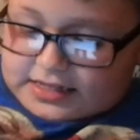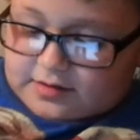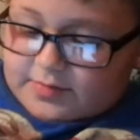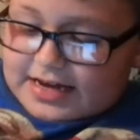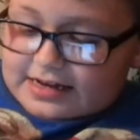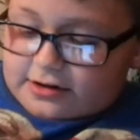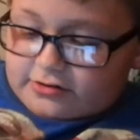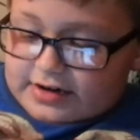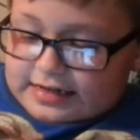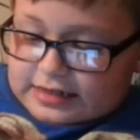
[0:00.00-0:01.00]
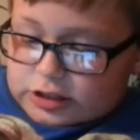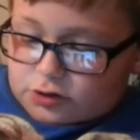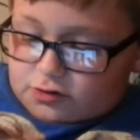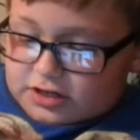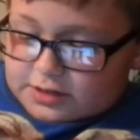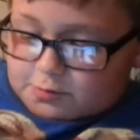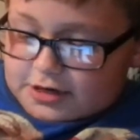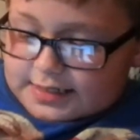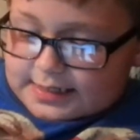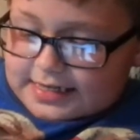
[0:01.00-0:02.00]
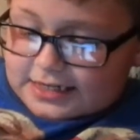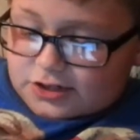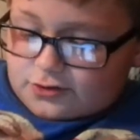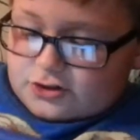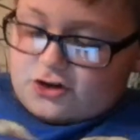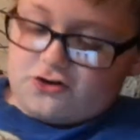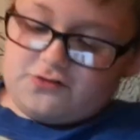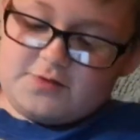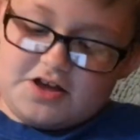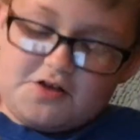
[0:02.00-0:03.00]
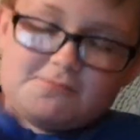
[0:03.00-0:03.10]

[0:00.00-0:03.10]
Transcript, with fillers: The man who had the shortest presidential term